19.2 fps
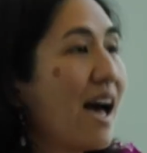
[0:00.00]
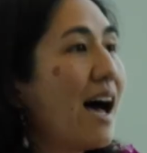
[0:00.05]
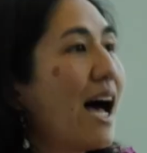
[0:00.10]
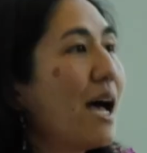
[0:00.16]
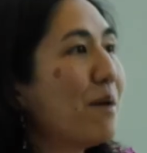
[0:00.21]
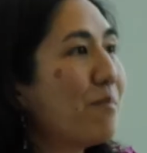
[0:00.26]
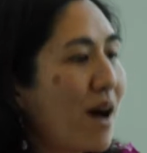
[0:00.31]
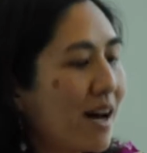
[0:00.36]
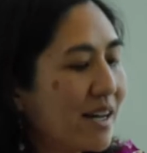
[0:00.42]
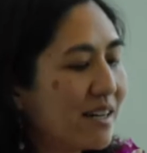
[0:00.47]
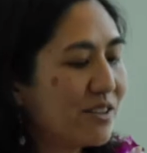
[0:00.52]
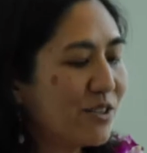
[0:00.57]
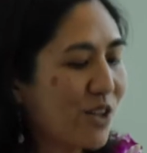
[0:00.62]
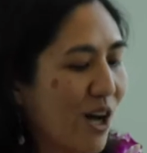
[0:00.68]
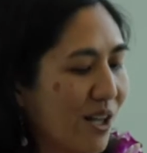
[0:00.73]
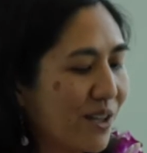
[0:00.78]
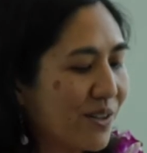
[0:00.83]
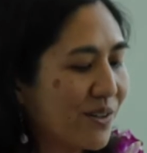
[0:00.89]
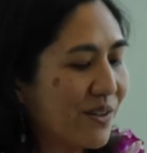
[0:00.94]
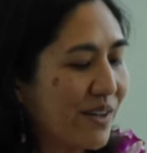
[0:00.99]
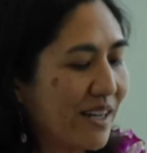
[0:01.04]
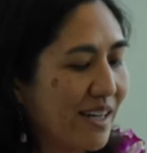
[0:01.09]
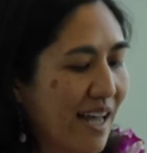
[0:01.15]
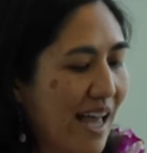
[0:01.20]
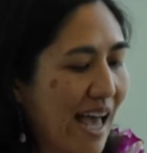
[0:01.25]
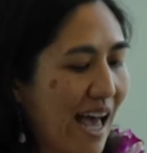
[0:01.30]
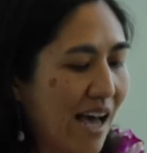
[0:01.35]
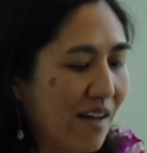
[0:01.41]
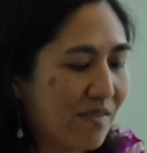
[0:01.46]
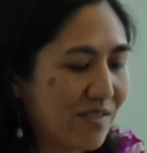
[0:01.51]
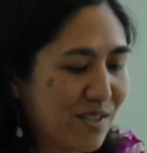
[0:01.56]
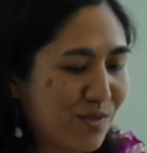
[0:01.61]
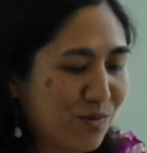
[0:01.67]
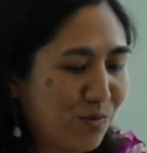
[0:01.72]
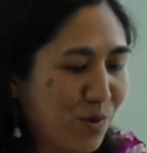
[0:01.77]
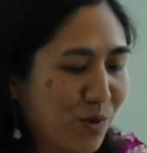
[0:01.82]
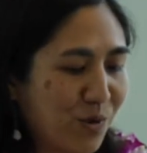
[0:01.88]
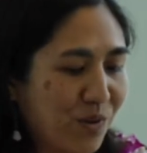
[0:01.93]
I bought
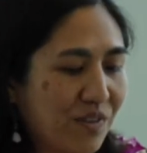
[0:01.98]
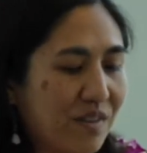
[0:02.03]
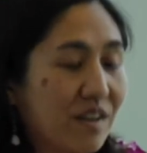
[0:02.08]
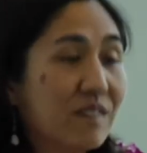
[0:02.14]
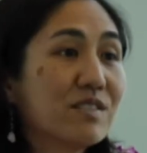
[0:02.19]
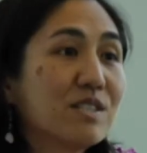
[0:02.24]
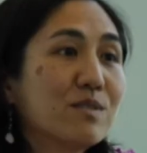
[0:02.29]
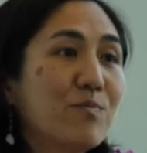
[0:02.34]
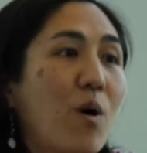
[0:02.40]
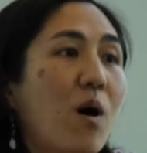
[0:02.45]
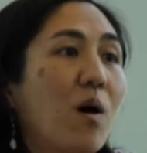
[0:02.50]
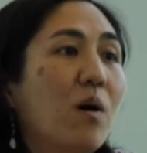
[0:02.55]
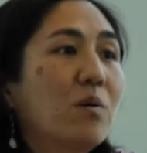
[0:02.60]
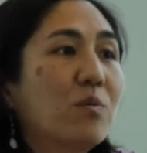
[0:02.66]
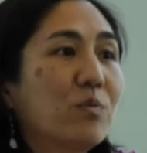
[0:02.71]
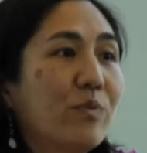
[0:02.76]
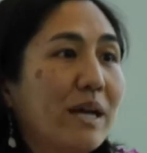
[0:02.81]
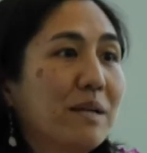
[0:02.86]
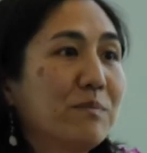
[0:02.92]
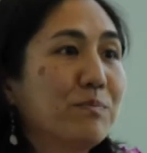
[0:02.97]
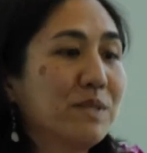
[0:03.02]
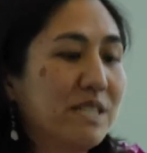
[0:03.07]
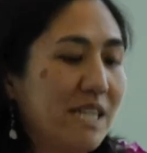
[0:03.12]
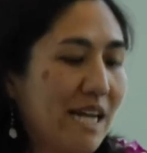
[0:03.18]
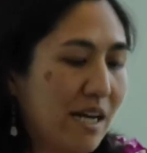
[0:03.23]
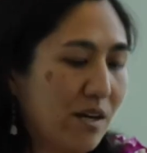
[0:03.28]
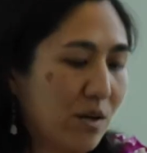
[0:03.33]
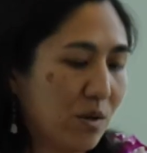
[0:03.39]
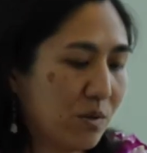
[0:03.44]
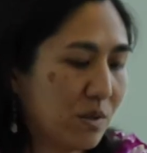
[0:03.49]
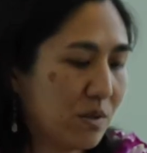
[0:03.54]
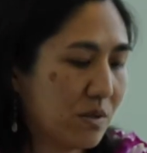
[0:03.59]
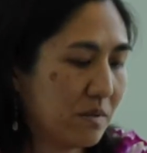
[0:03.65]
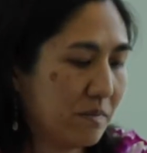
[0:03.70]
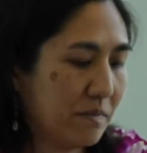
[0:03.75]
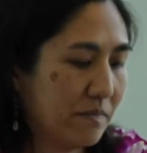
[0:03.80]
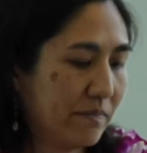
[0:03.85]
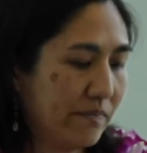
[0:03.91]
$1.50 worth of small red
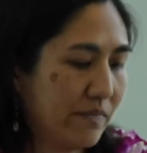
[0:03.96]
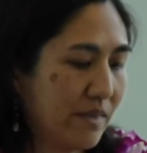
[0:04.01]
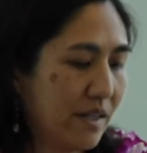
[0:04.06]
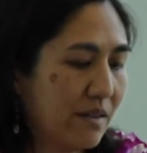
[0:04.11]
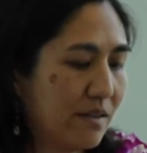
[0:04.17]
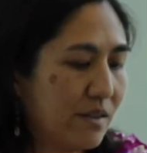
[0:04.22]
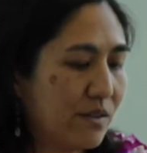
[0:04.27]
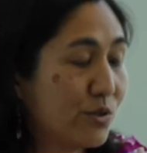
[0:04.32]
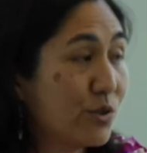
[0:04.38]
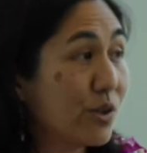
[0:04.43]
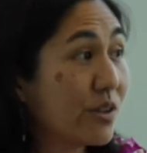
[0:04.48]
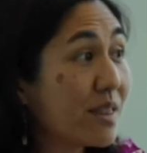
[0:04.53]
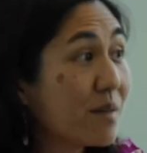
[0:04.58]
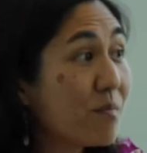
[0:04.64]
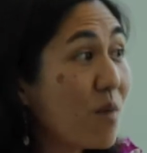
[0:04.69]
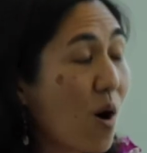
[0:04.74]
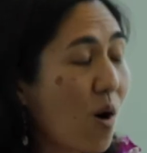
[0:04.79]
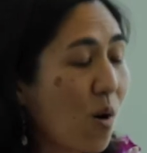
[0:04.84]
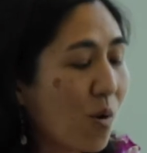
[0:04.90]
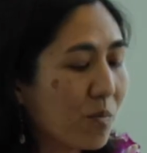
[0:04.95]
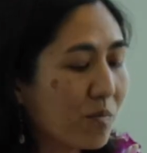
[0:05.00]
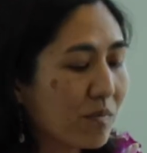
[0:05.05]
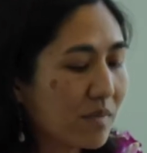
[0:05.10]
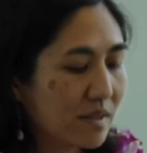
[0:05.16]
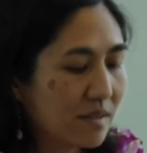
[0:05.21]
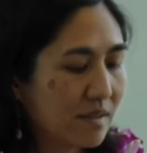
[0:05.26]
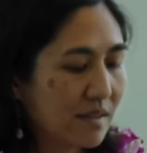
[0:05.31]
potatoes, took them home,